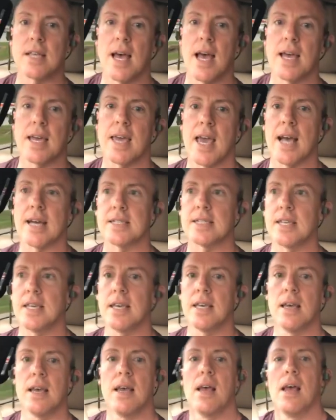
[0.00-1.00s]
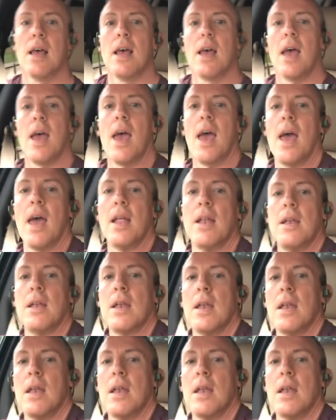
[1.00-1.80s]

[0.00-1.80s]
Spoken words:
Hi, Cassie. And